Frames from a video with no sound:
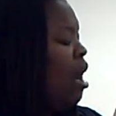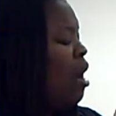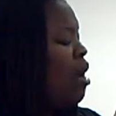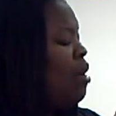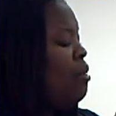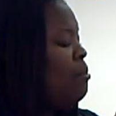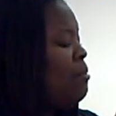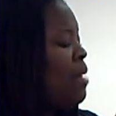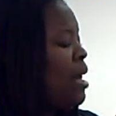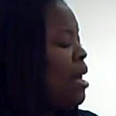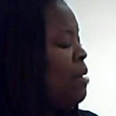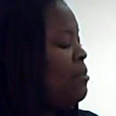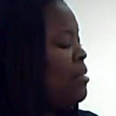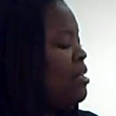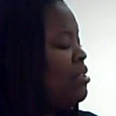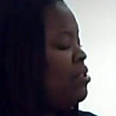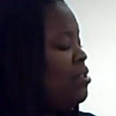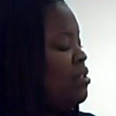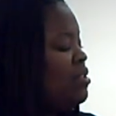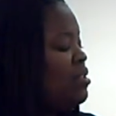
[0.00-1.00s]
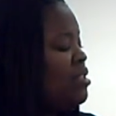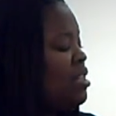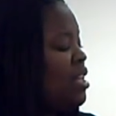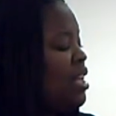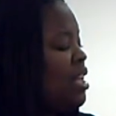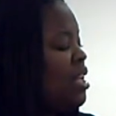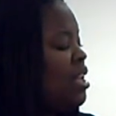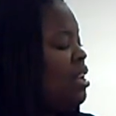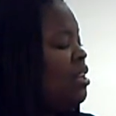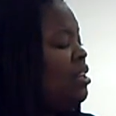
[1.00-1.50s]
"Oh, Mommy," she
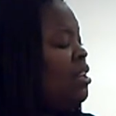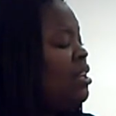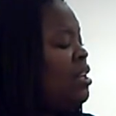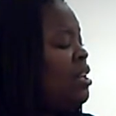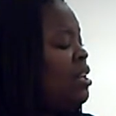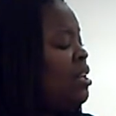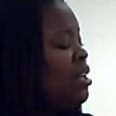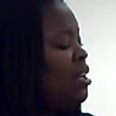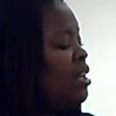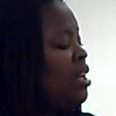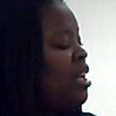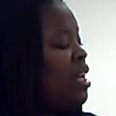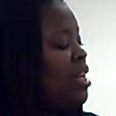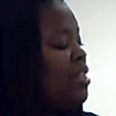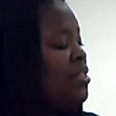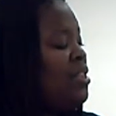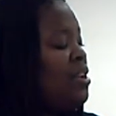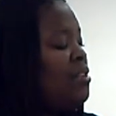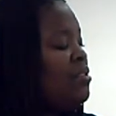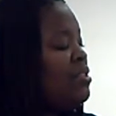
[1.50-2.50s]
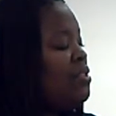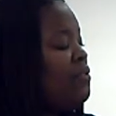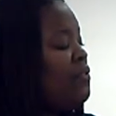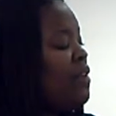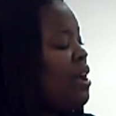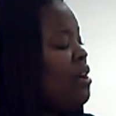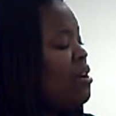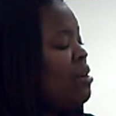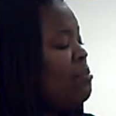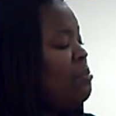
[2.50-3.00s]
said, "look, there's the
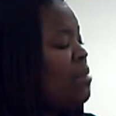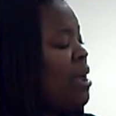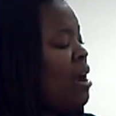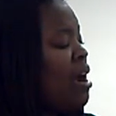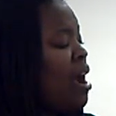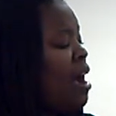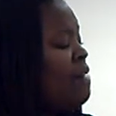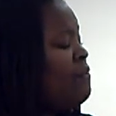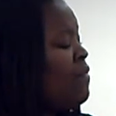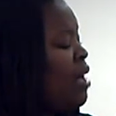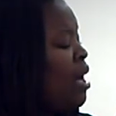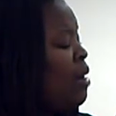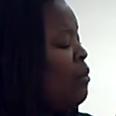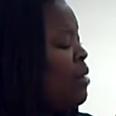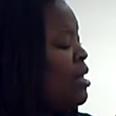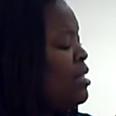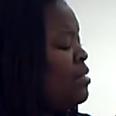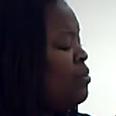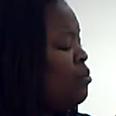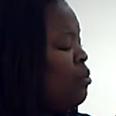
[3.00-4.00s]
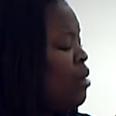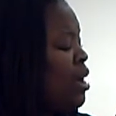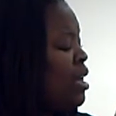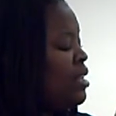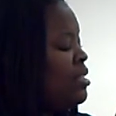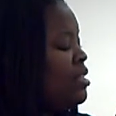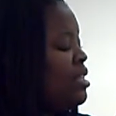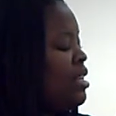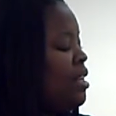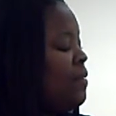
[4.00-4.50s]
very bear I've always
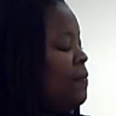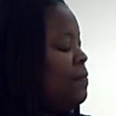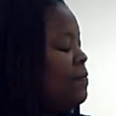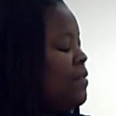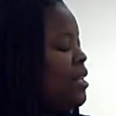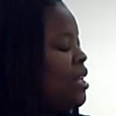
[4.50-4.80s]
wanted."